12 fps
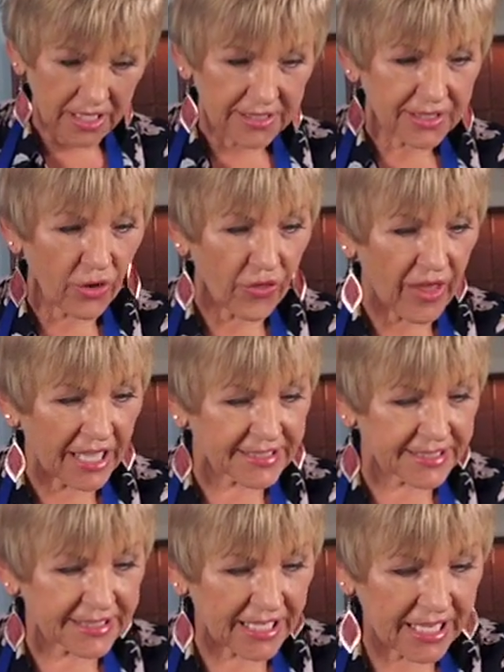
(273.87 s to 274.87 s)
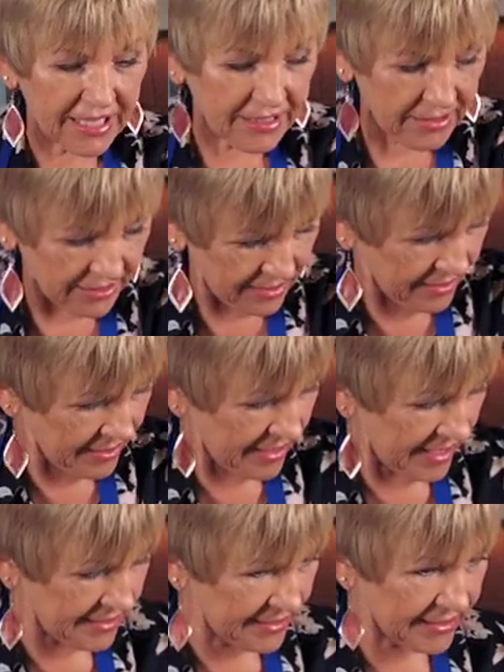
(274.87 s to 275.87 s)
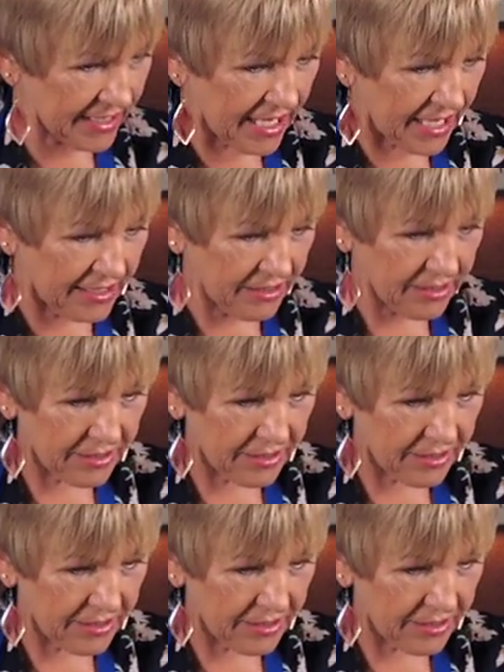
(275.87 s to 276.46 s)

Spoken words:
So that's done, that's done.